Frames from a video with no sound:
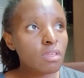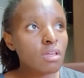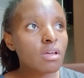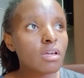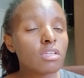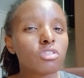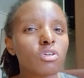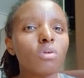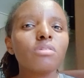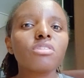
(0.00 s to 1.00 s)
It's
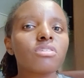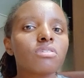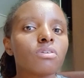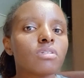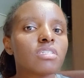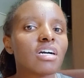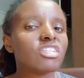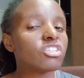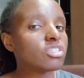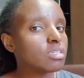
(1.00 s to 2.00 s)
also not a
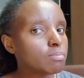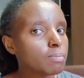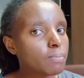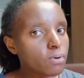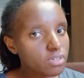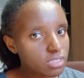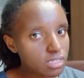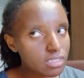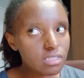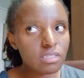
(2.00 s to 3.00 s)
cheap
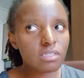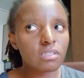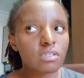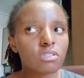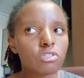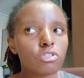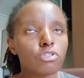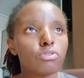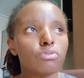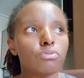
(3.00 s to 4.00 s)
process
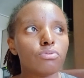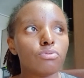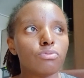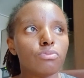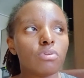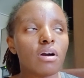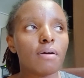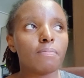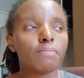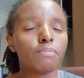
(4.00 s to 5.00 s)
to
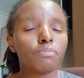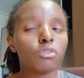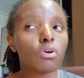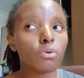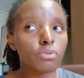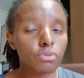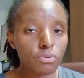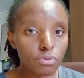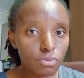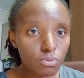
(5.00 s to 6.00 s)
go
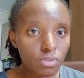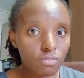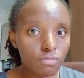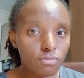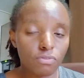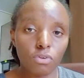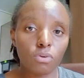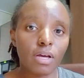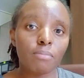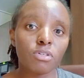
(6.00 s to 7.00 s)
through if
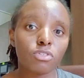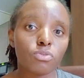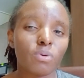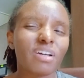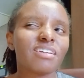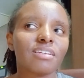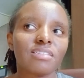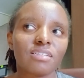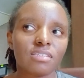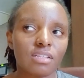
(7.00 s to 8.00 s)
you're coming to work in
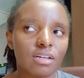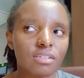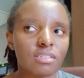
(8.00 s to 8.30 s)
Kazakhstan.